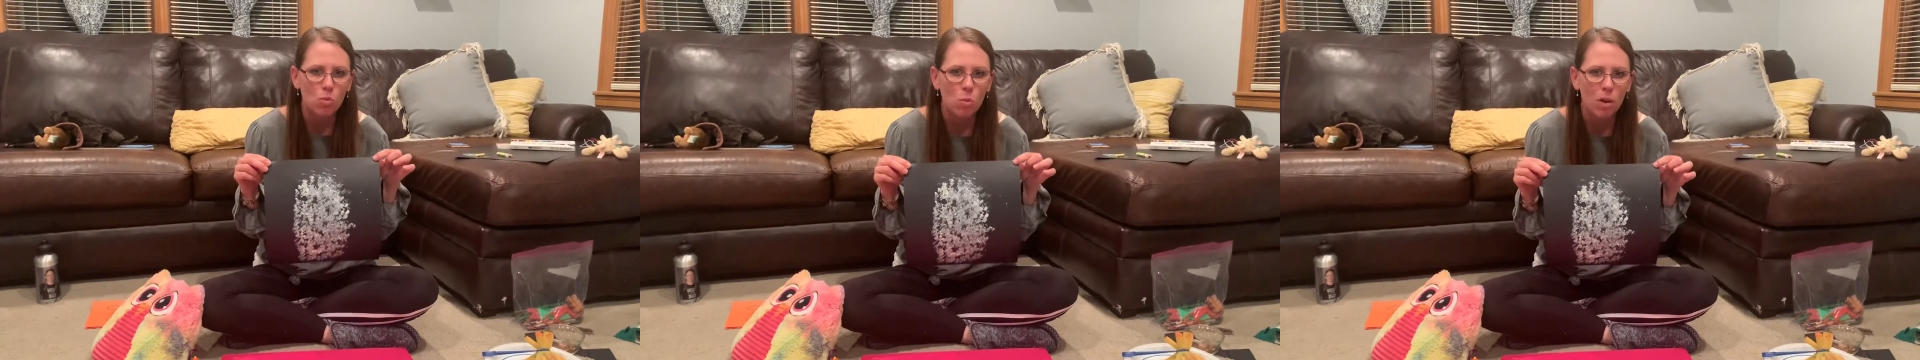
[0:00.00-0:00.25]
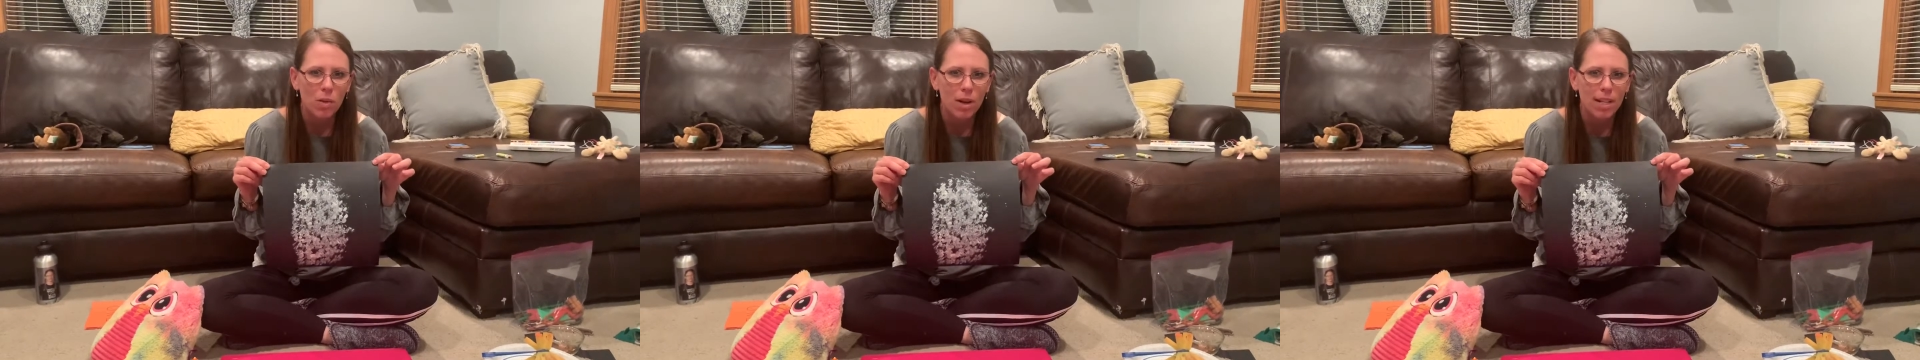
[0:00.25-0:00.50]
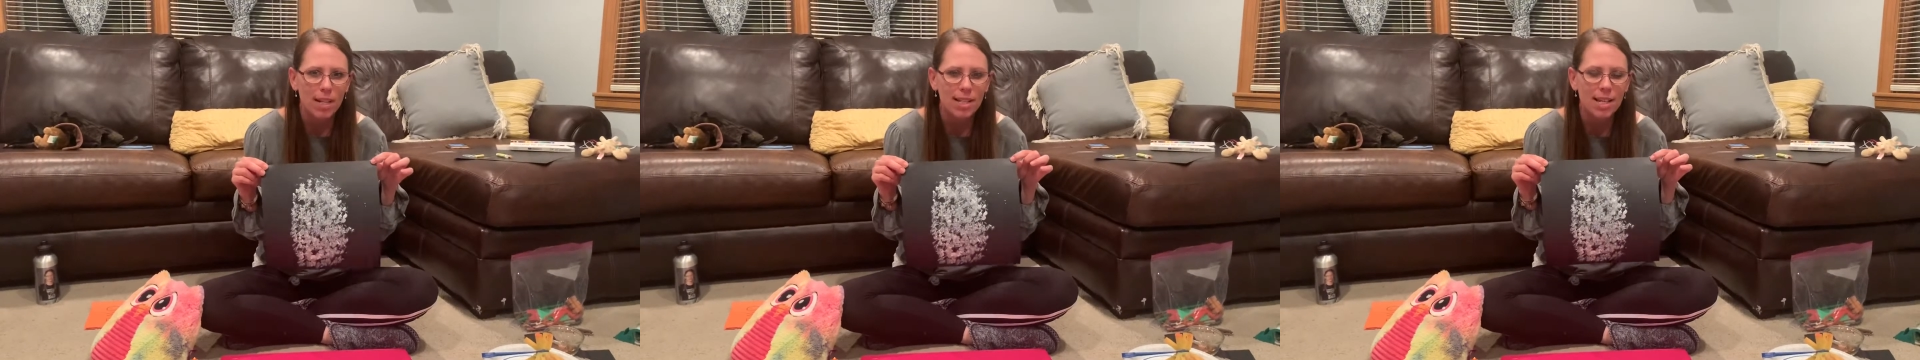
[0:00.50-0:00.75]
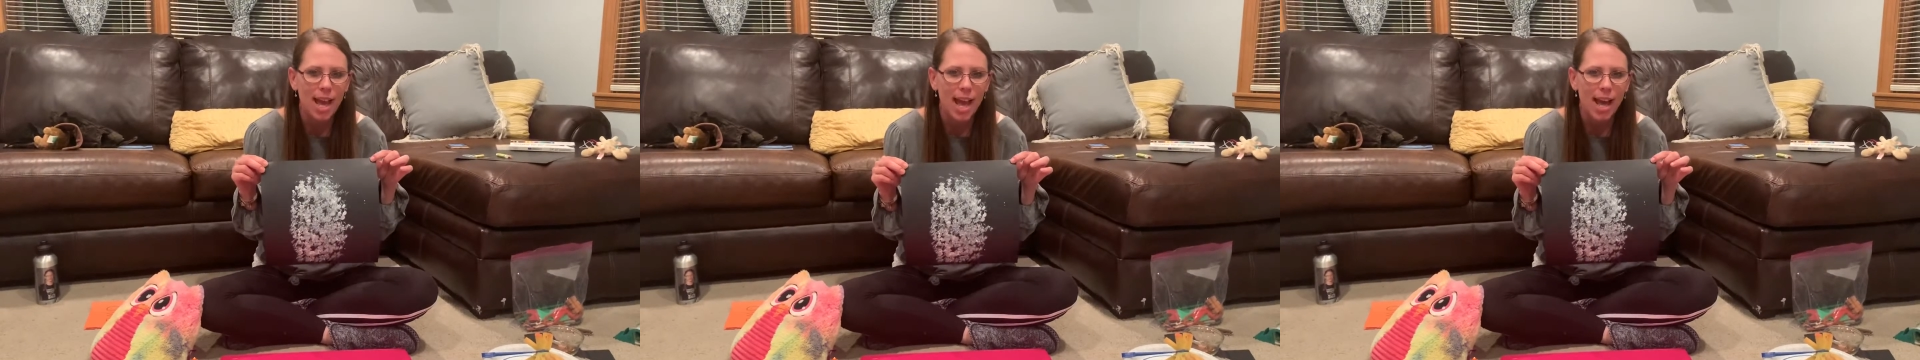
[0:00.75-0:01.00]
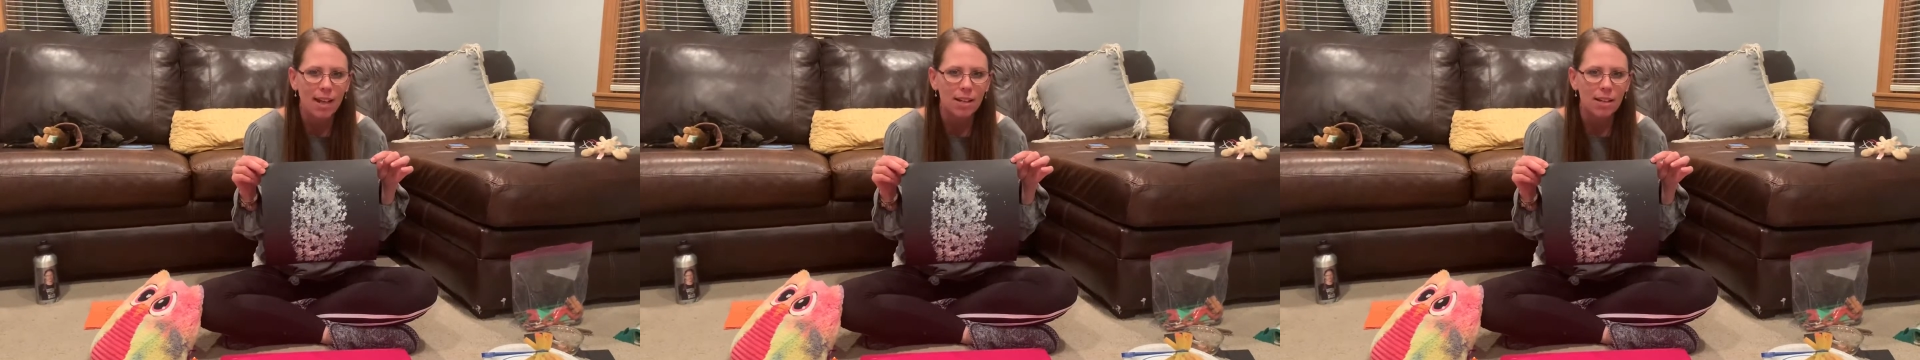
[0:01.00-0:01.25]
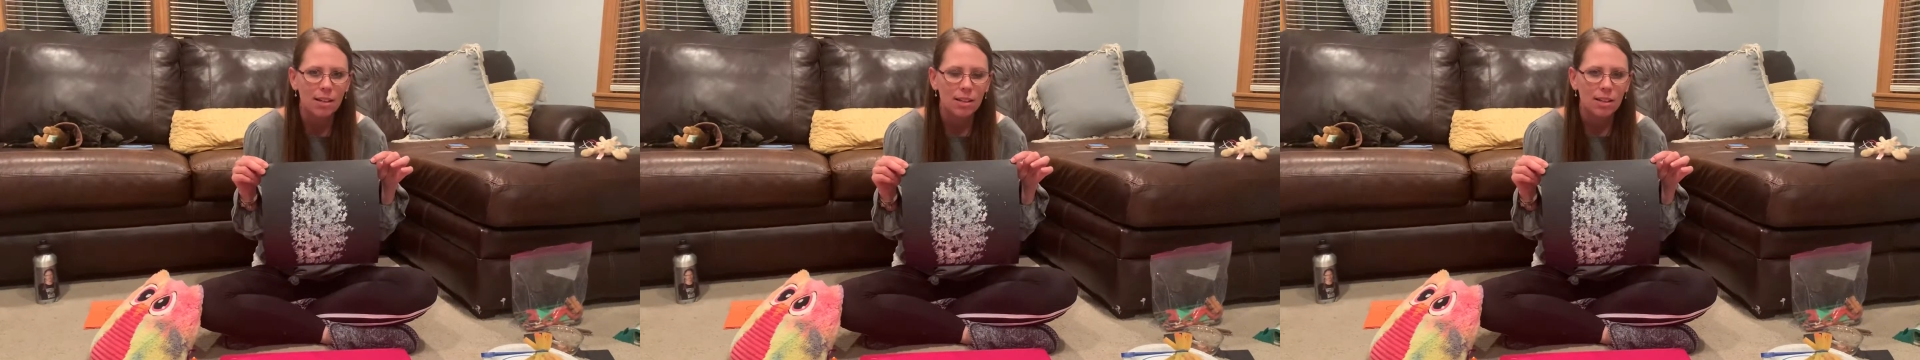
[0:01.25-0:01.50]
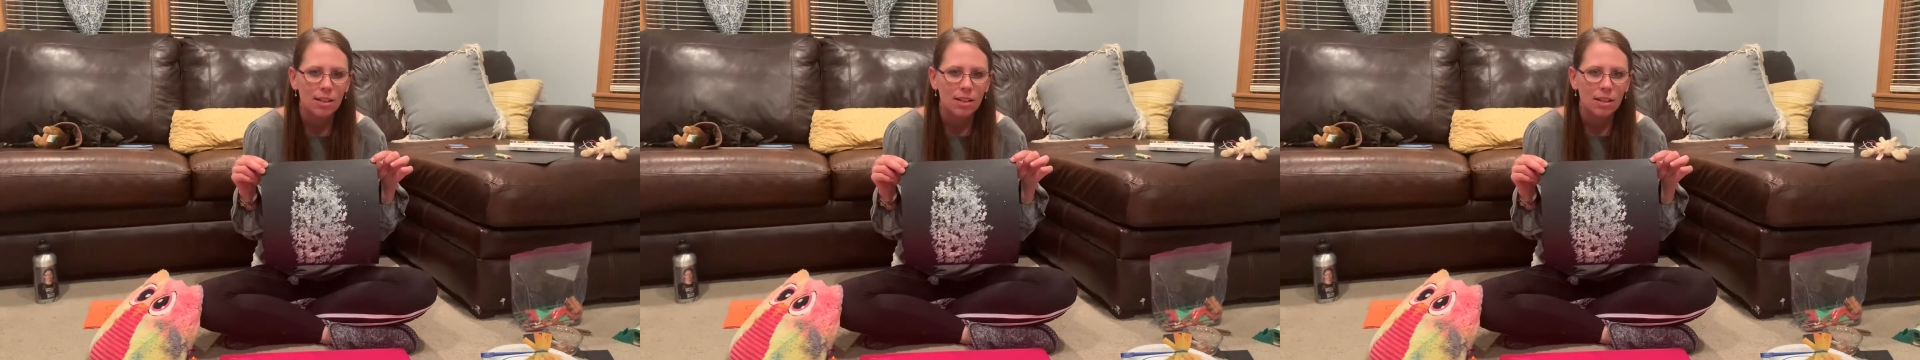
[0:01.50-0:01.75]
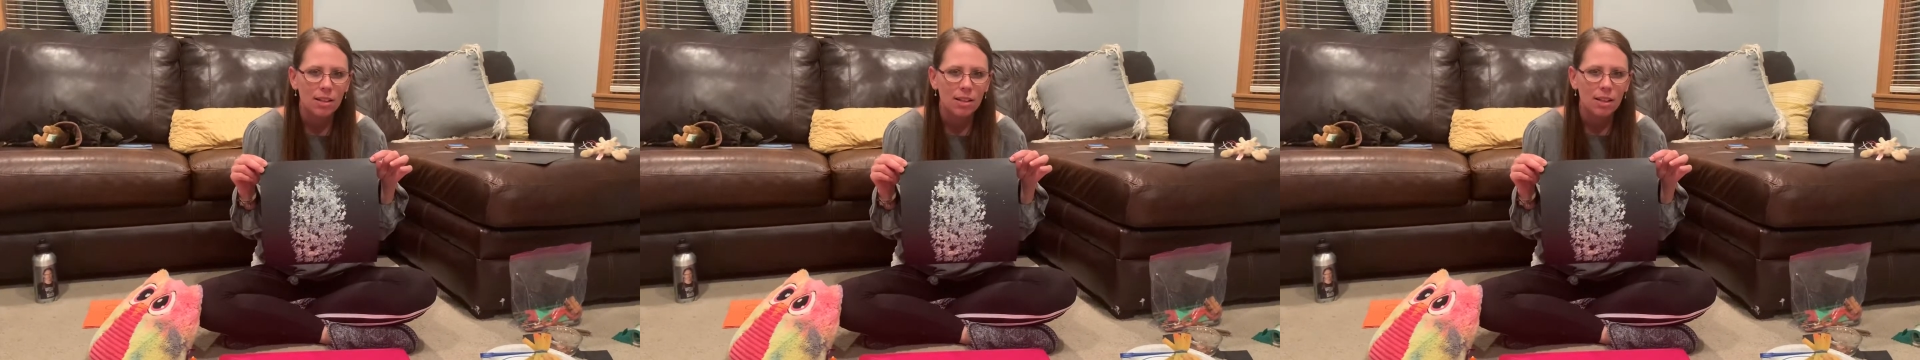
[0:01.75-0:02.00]
What do I need to add?
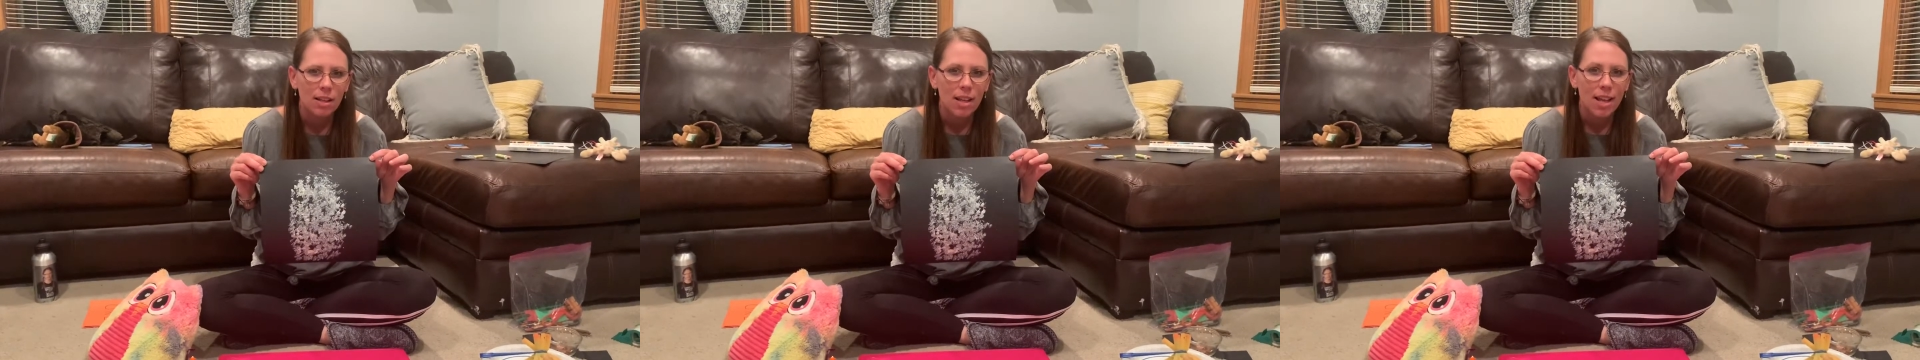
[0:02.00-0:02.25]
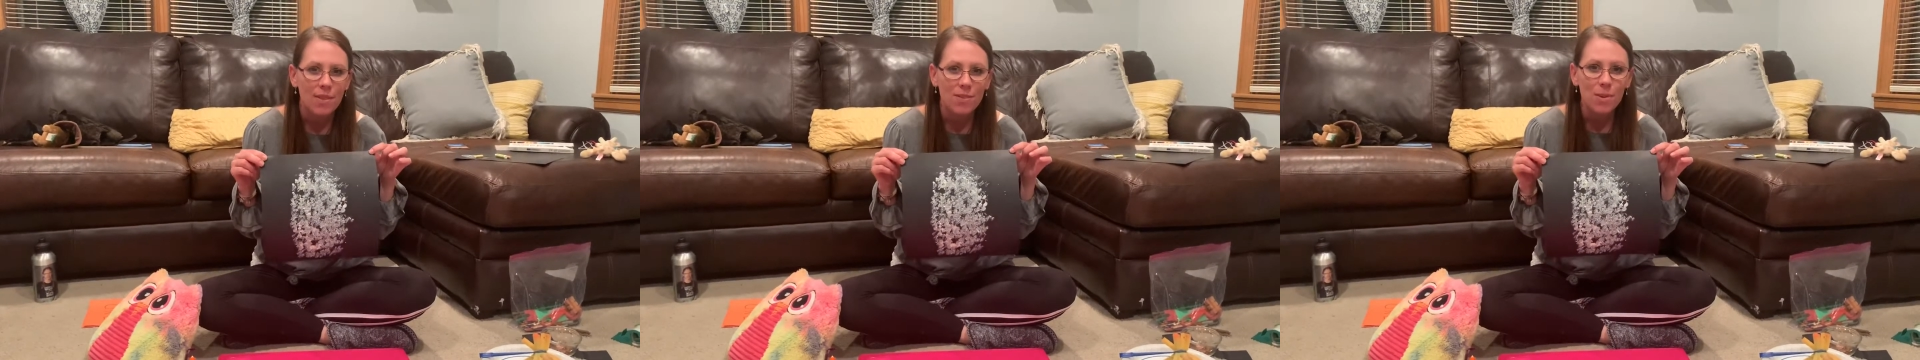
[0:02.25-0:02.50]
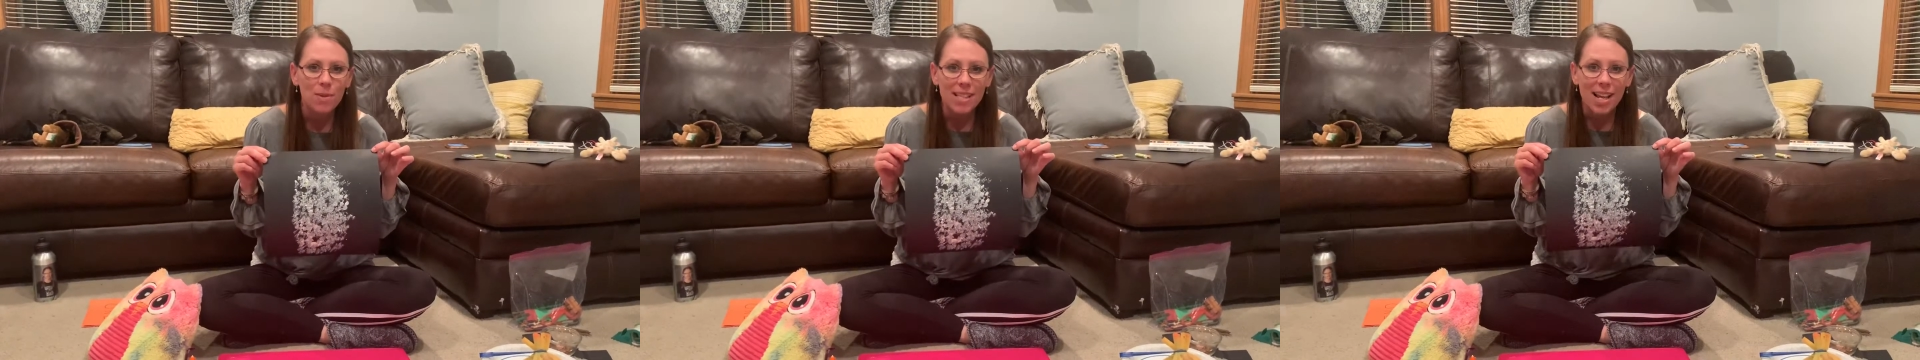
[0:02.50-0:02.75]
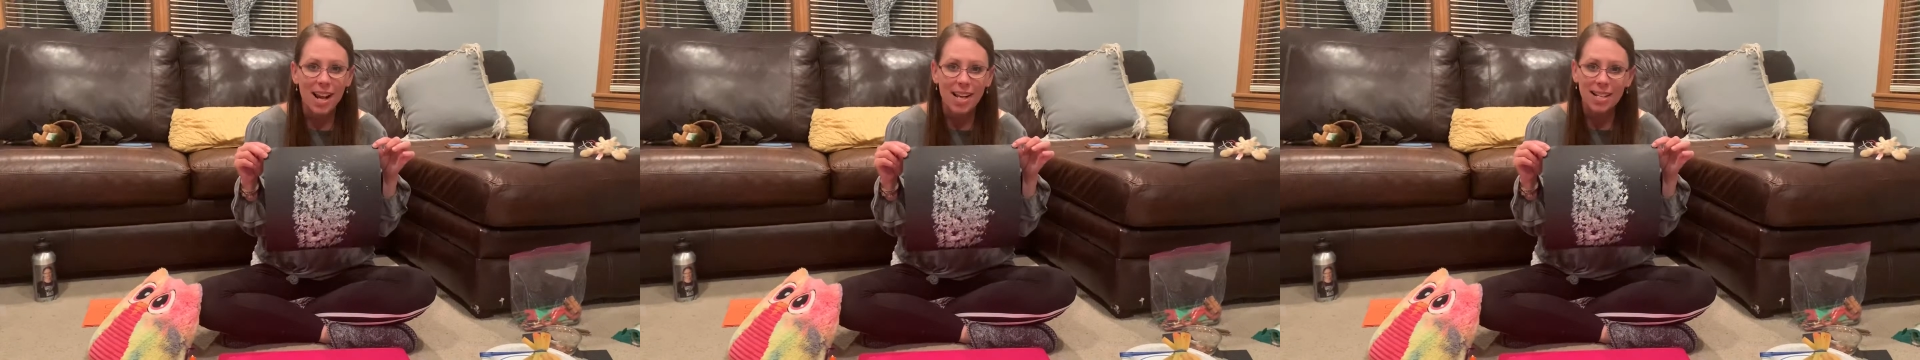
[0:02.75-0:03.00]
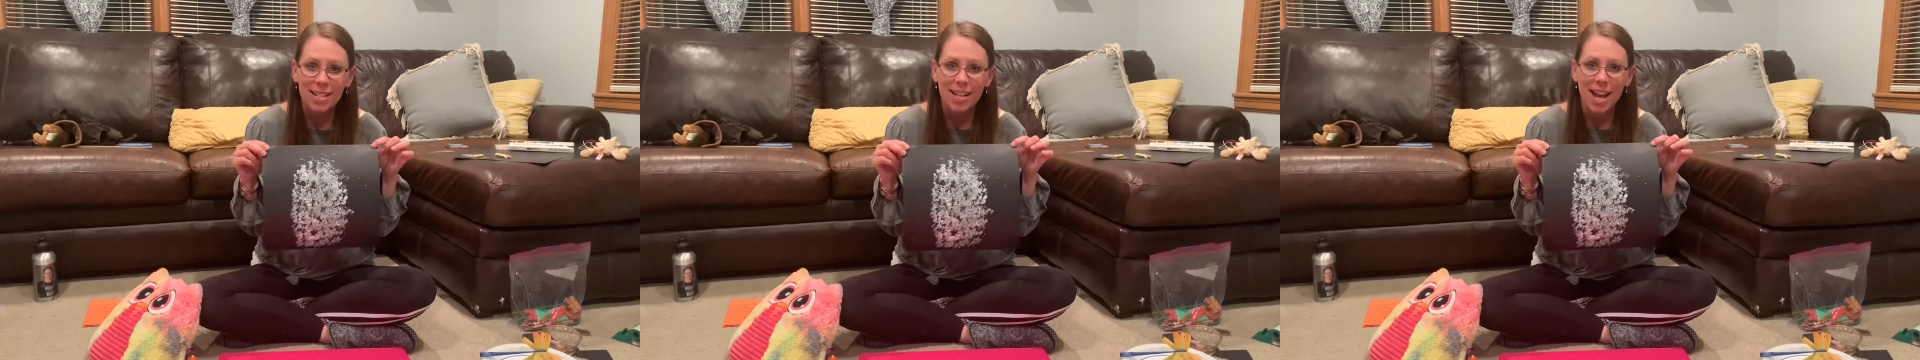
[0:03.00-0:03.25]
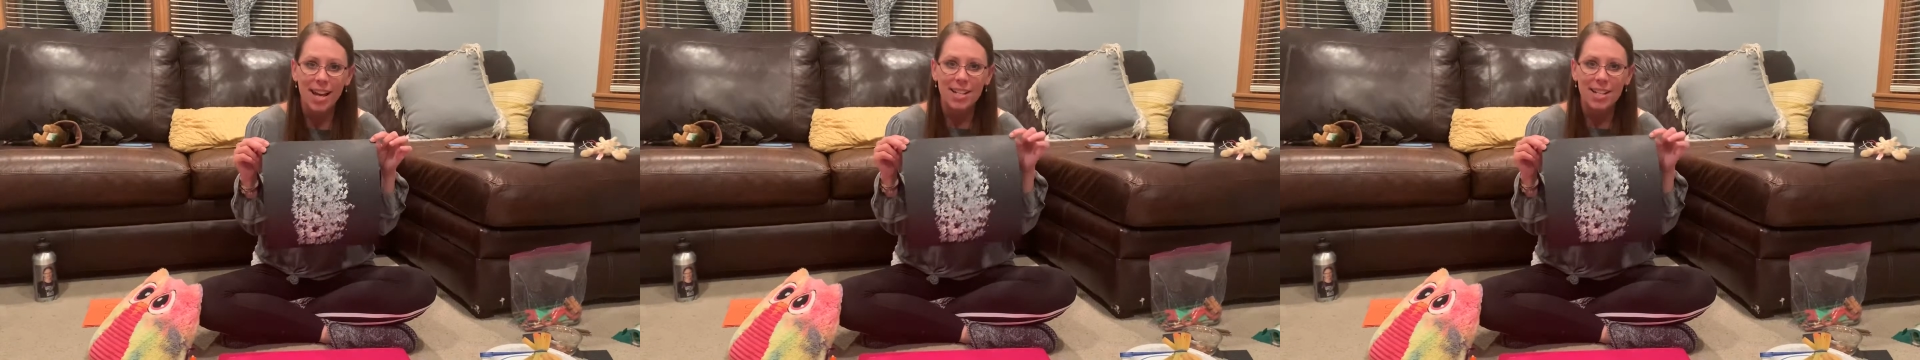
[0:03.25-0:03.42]
If you said I need to add